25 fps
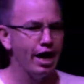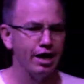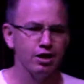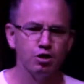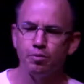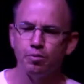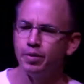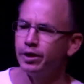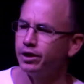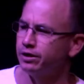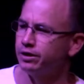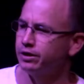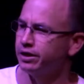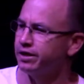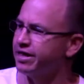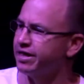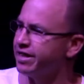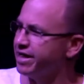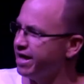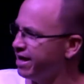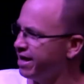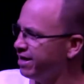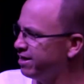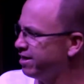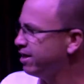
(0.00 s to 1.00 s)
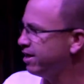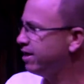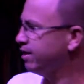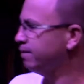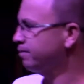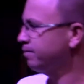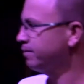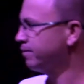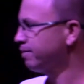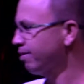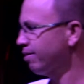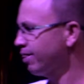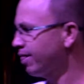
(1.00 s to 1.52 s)
husband and says,
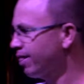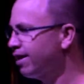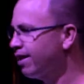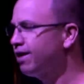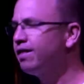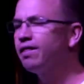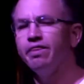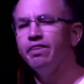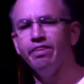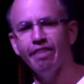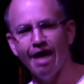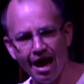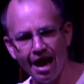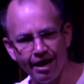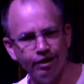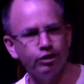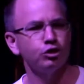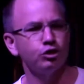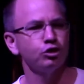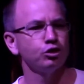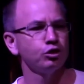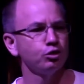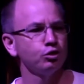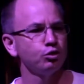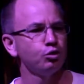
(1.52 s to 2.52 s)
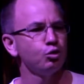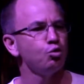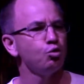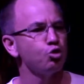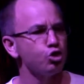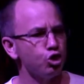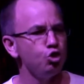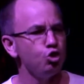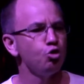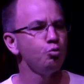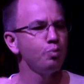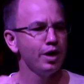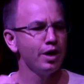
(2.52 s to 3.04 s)
that was
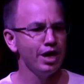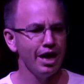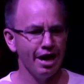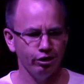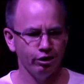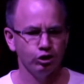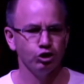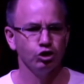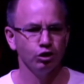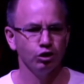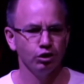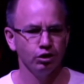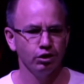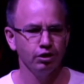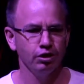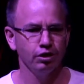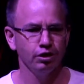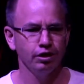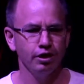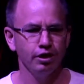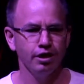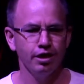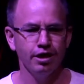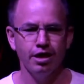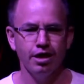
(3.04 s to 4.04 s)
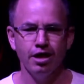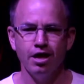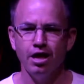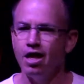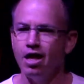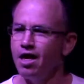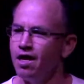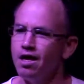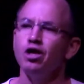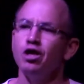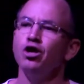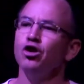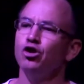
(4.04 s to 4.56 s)
supernatural.
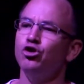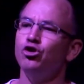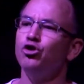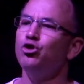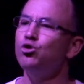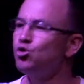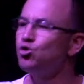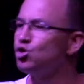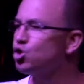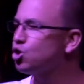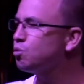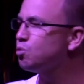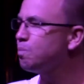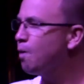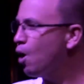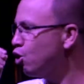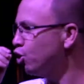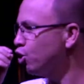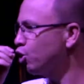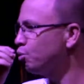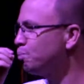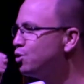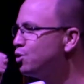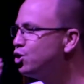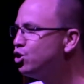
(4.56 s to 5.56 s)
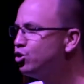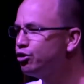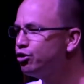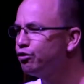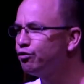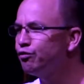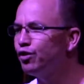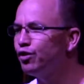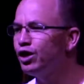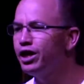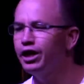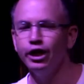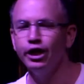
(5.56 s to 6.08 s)
You spoke
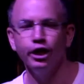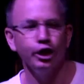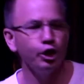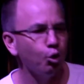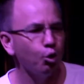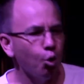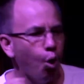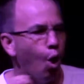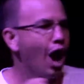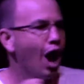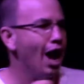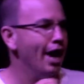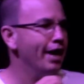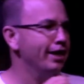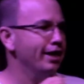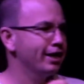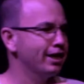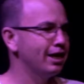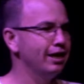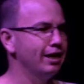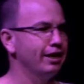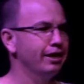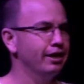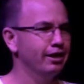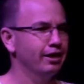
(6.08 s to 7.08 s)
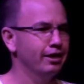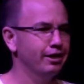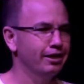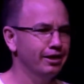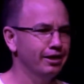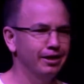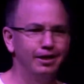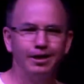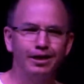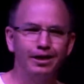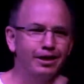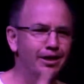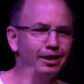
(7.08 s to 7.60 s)
beautifully, quietly,
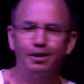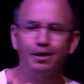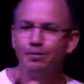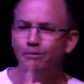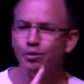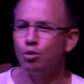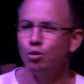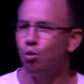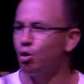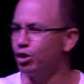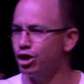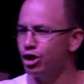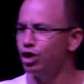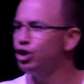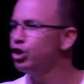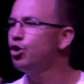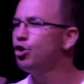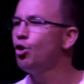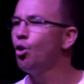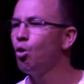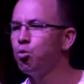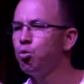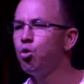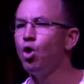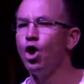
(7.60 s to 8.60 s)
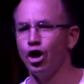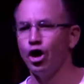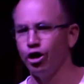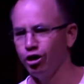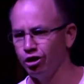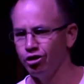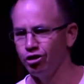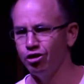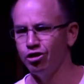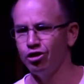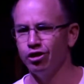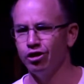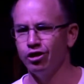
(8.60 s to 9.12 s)
but it wasn't your
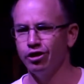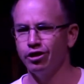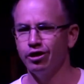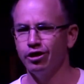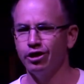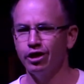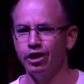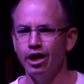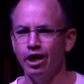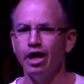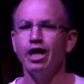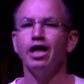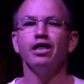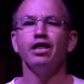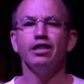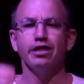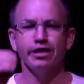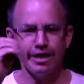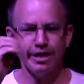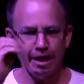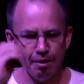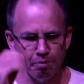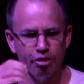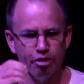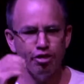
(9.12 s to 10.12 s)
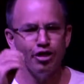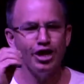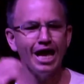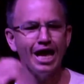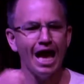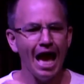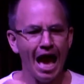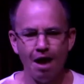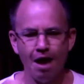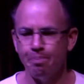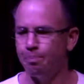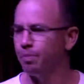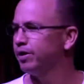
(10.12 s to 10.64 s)
words. Something
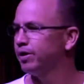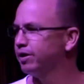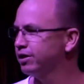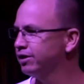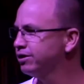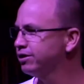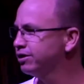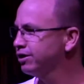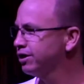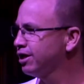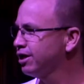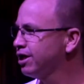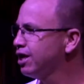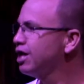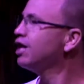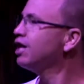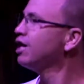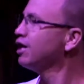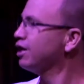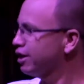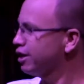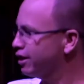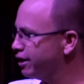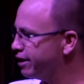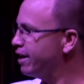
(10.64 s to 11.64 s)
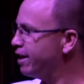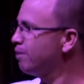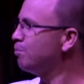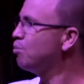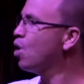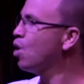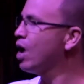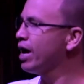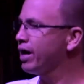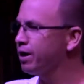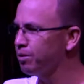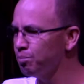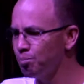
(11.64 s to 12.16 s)
happened.
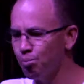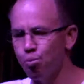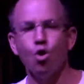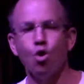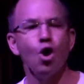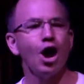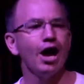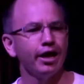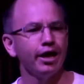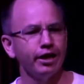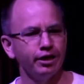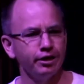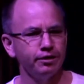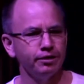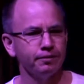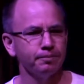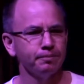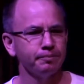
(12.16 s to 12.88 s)
Someone prayed.